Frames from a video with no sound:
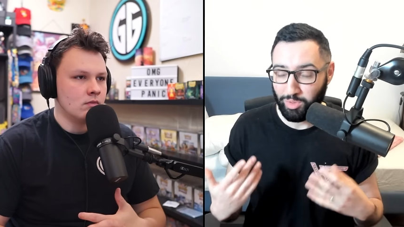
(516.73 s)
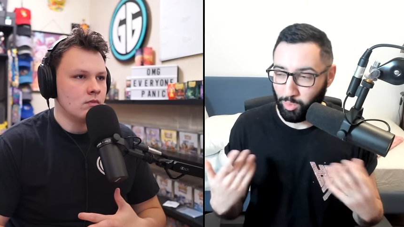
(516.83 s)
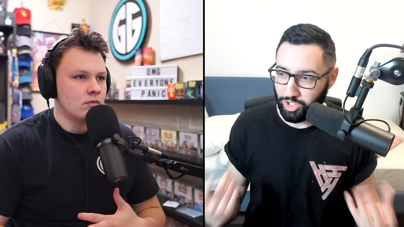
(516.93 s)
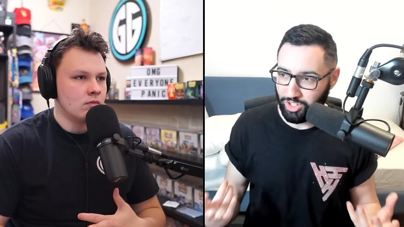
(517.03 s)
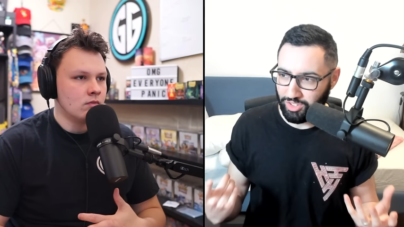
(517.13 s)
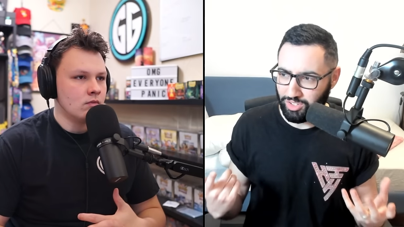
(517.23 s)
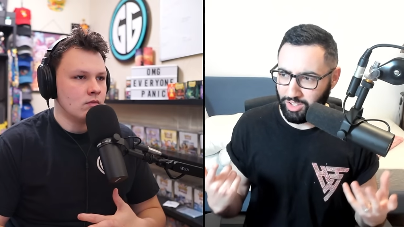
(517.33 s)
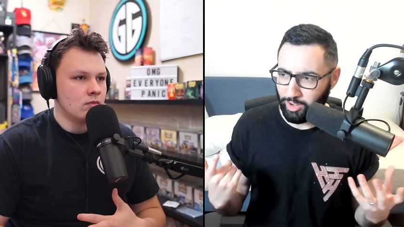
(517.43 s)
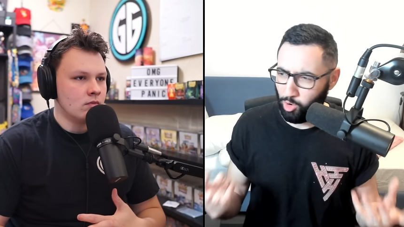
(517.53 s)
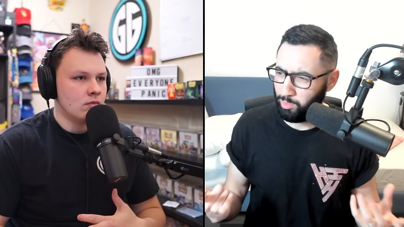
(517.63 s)
Speaker 1: which is,
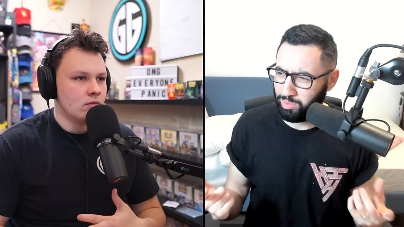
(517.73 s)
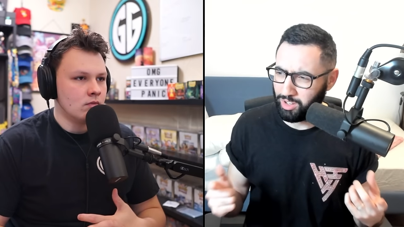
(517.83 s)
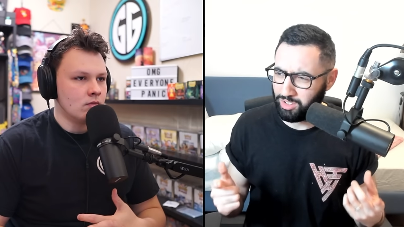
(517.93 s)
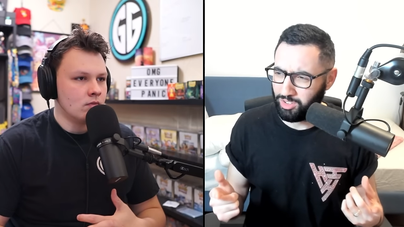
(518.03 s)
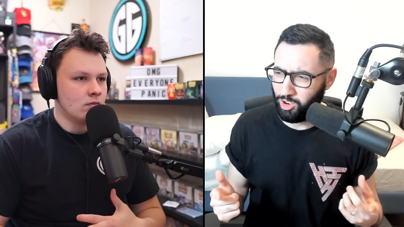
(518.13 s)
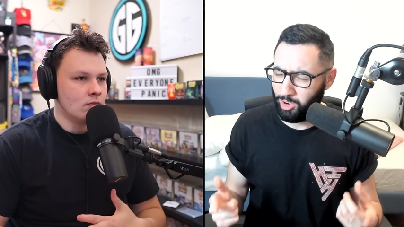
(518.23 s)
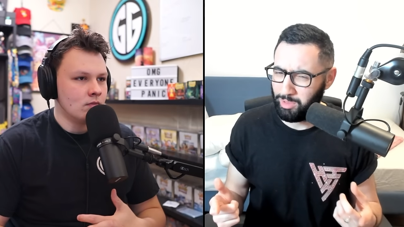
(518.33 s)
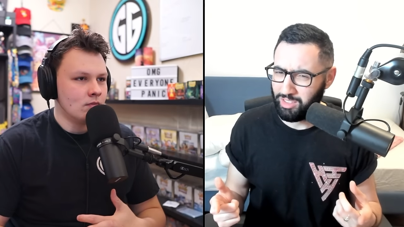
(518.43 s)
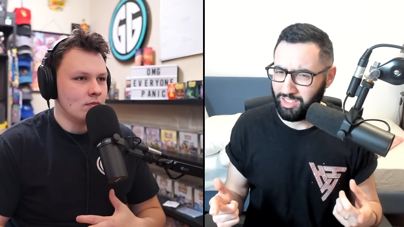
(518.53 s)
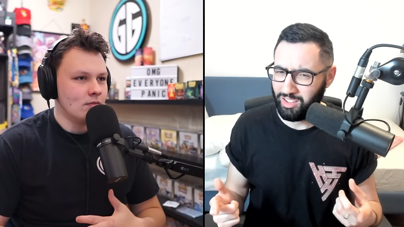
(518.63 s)
I hope, a
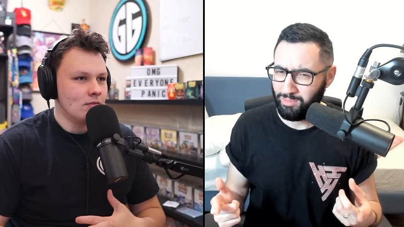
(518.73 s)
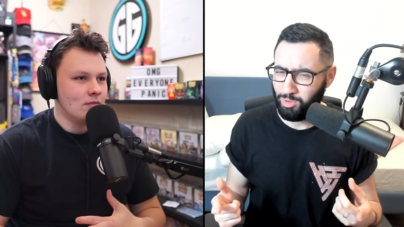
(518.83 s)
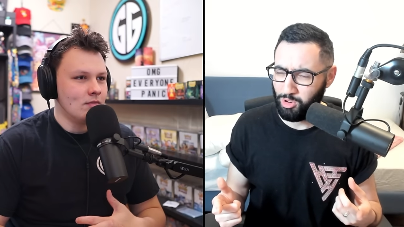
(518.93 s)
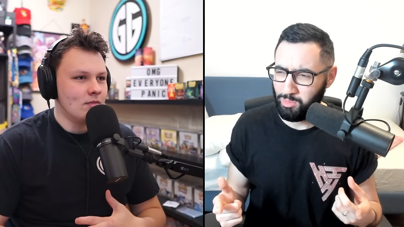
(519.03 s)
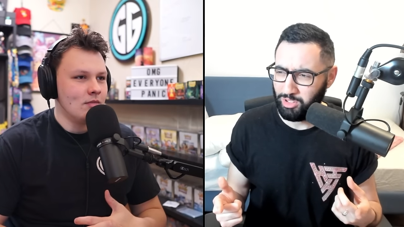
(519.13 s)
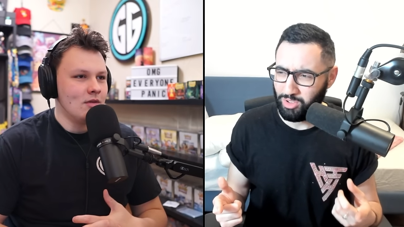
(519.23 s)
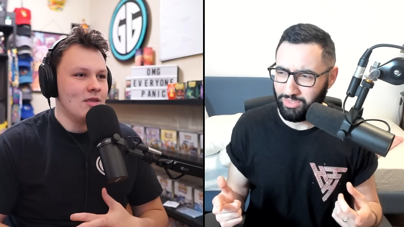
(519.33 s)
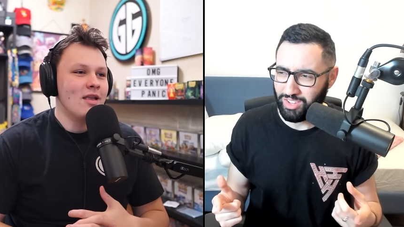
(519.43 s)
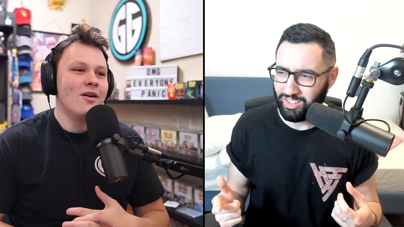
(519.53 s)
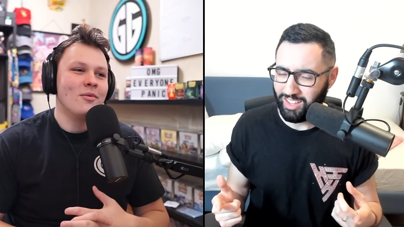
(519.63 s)
common thing in Pokemon. Do you
Speaker 2: have
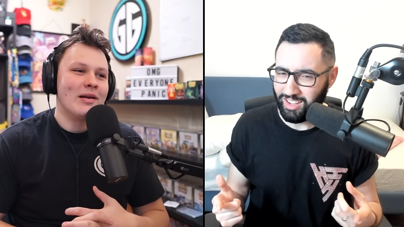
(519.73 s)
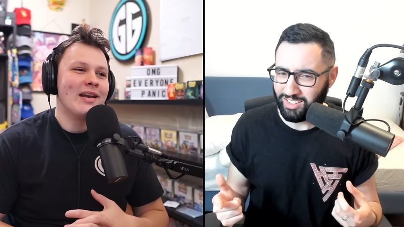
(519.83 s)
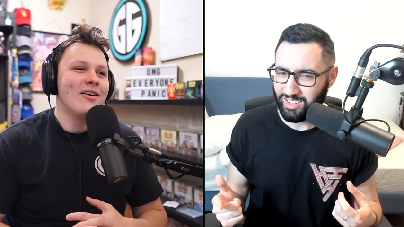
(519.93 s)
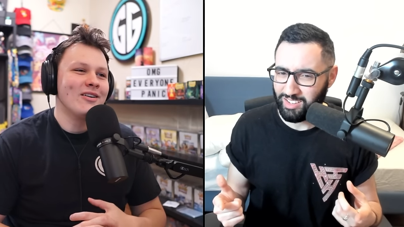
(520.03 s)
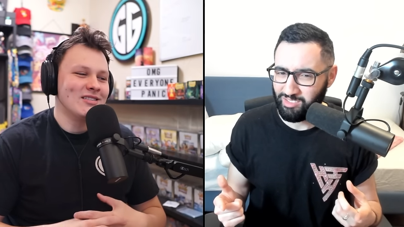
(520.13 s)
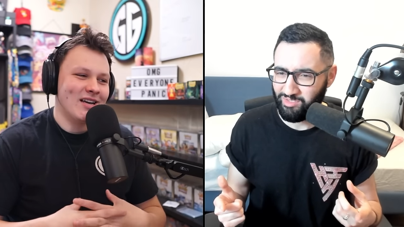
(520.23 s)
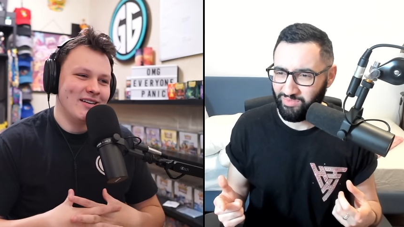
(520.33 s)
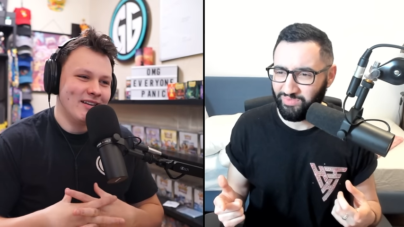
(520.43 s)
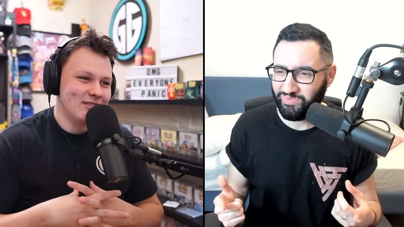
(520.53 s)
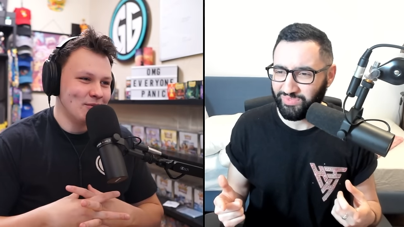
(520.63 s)
side no, decks? No, but I know how
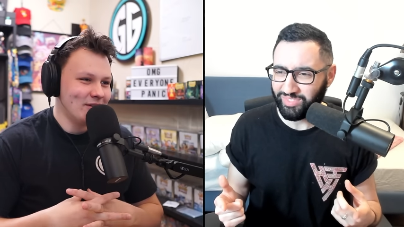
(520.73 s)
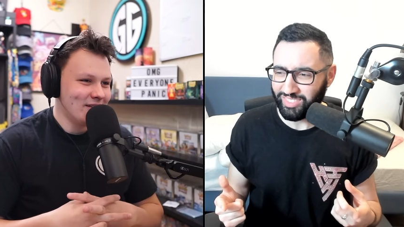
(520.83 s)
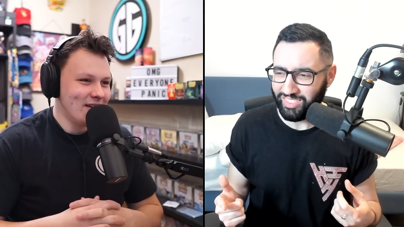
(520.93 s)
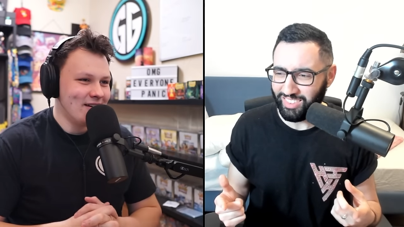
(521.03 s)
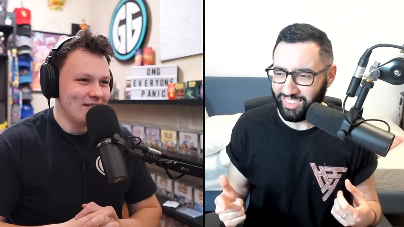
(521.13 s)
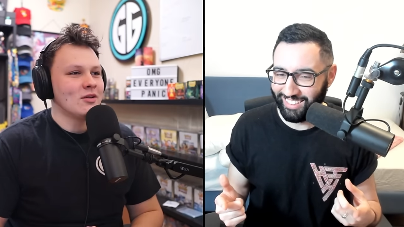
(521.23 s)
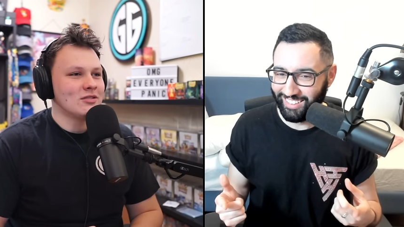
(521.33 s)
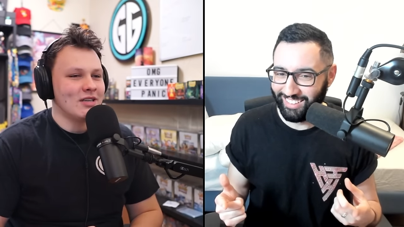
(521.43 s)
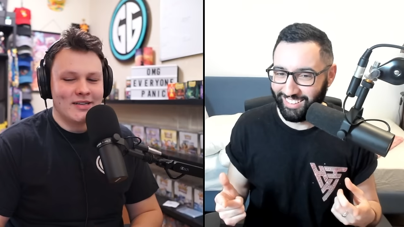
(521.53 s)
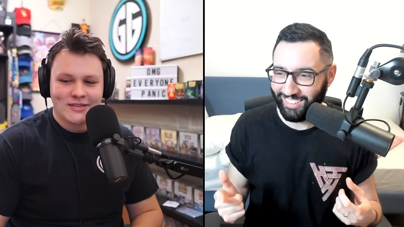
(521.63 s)
side decks work, yeah. No
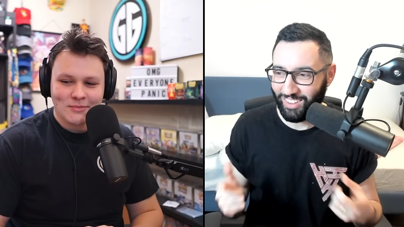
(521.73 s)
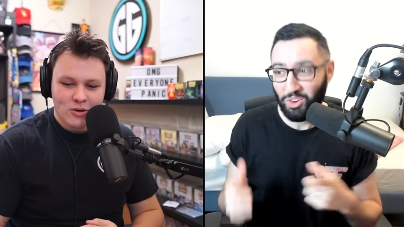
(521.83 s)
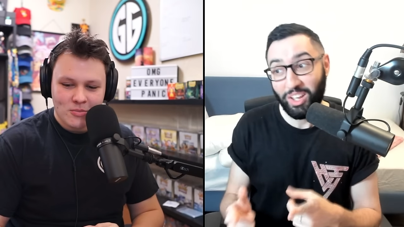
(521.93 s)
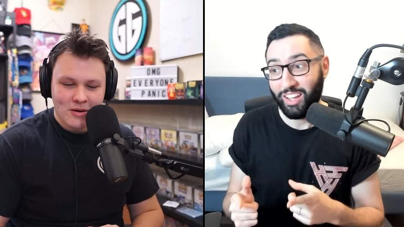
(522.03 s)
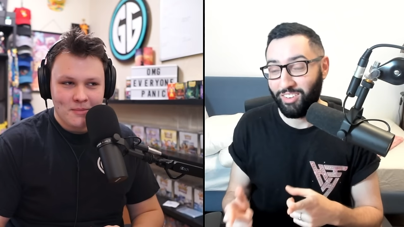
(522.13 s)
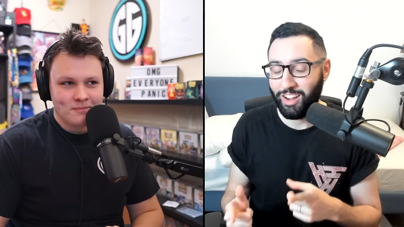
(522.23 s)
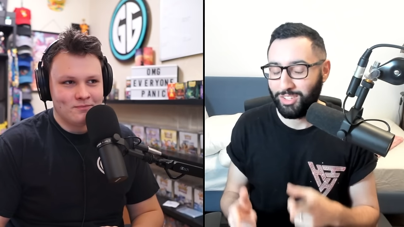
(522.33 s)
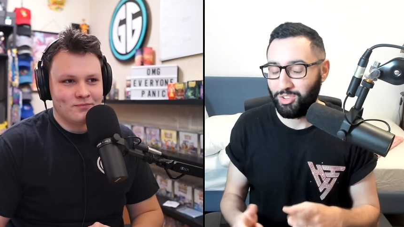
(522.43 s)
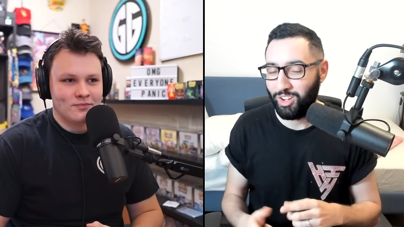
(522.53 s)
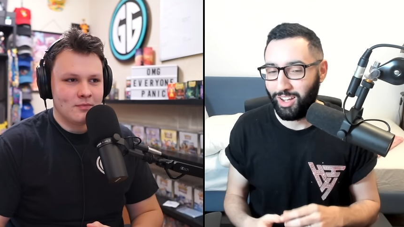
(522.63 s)
side decks
Speaker 1: in okay, Pokemon. Okay,
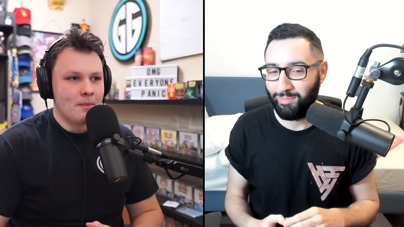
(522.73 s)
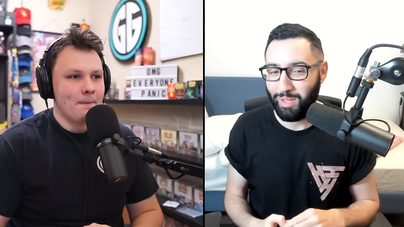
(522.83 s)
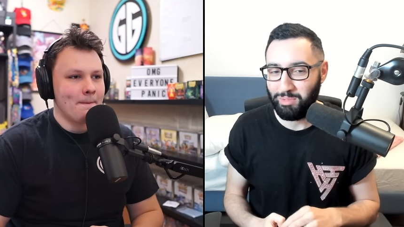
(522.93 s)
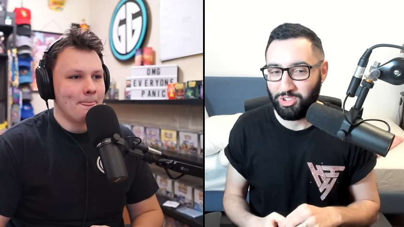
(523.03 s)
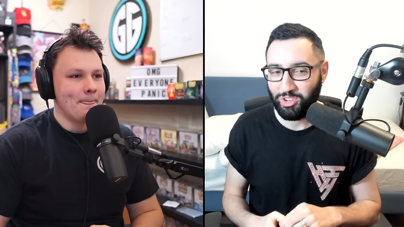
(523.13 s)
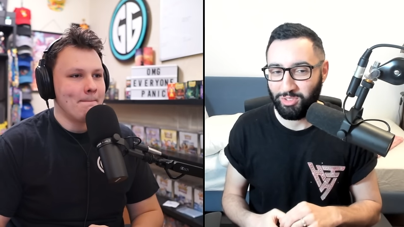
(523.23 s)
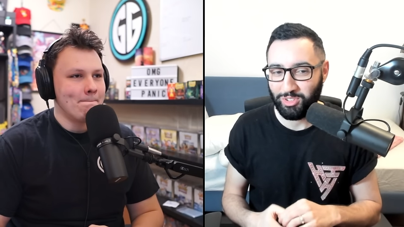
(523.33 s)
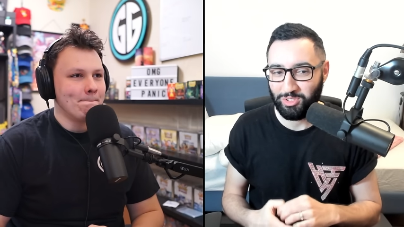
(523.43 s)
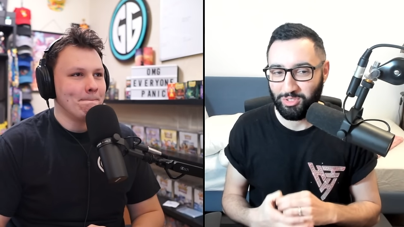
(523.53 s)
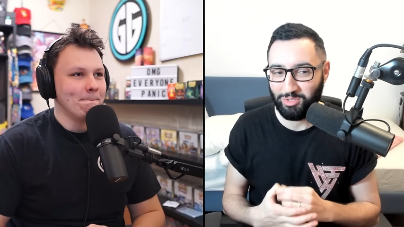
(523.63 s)
right. So I maybe should have
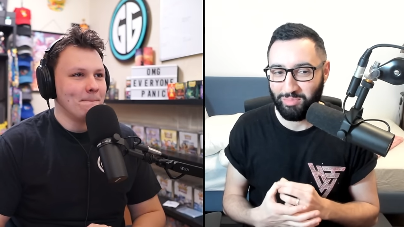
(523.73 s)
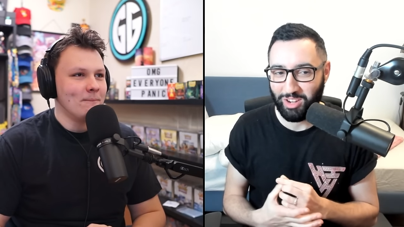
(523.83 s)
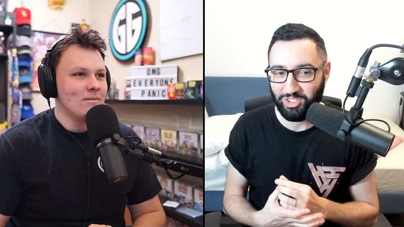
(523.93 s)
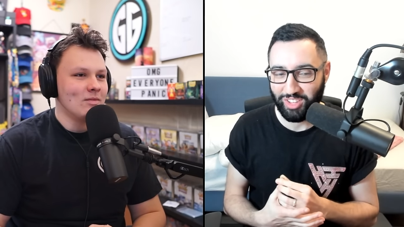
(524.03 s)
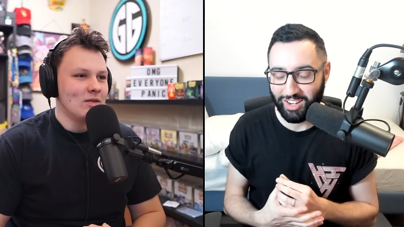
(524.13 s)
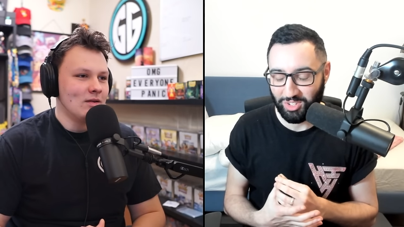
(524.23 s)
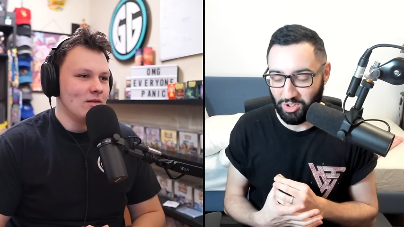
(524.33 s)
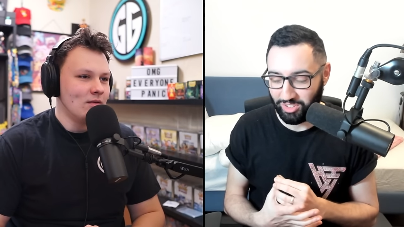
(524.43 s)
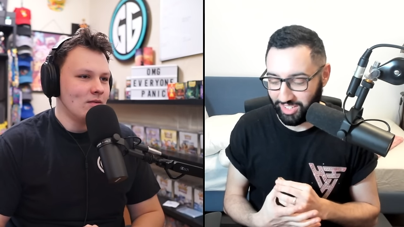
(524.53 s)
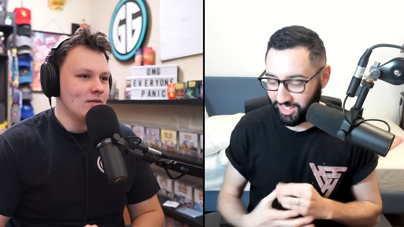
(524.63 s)
also mentioned that as
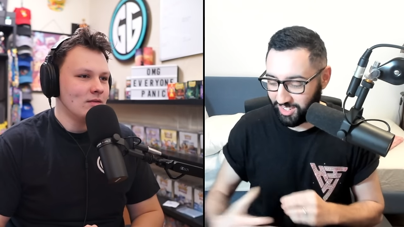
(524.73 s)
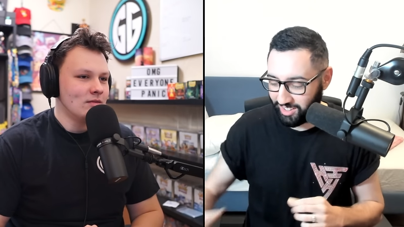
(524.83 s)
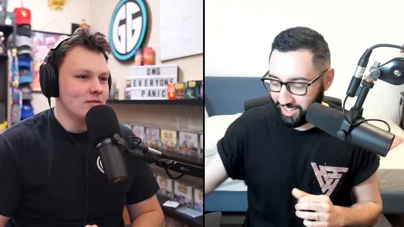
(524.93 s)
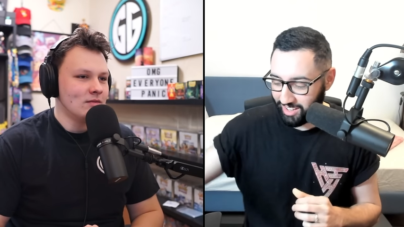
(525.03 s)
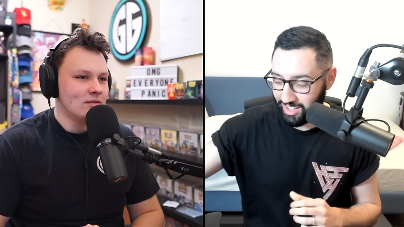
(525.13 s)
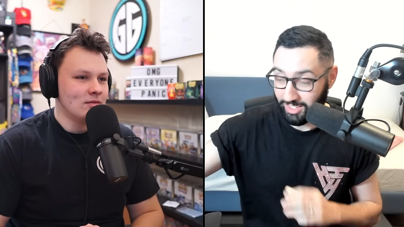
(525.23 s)
context. Side decking